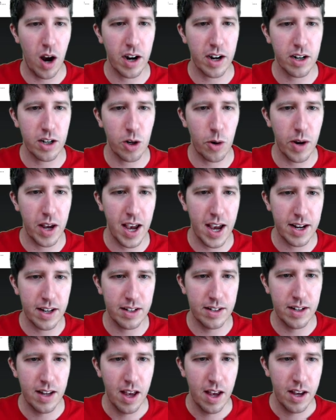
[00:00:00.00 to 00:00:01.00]
I'm going to go ahead
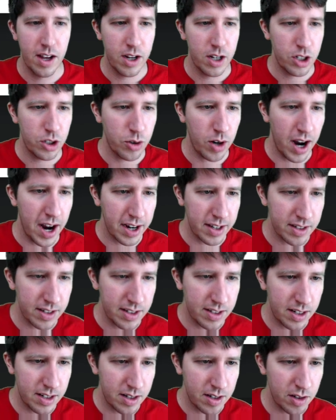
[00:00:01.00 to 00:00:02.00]
and drag
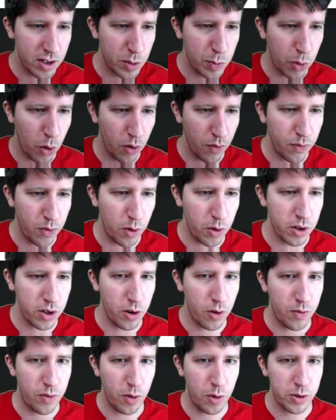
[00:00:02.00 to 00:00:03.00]
this into this
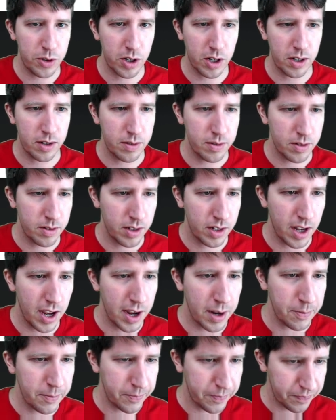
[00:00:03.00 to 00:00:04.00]
portfolio folder,
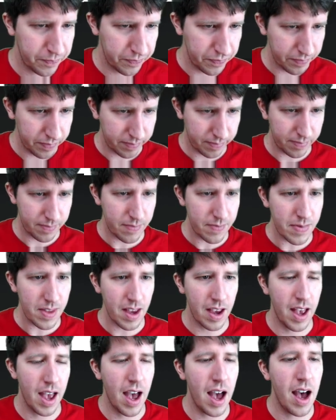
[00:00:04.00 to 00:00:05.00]
okay?
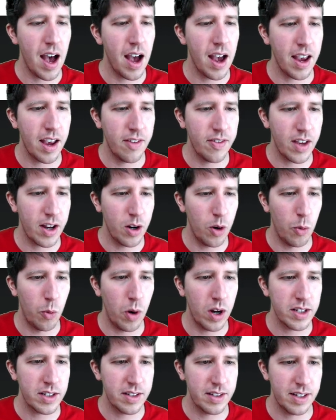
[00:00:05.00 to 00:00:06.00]
And then
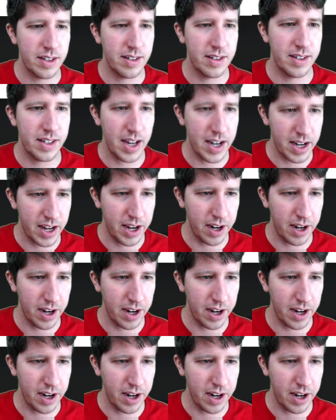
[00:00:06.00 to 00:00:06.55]
once this is in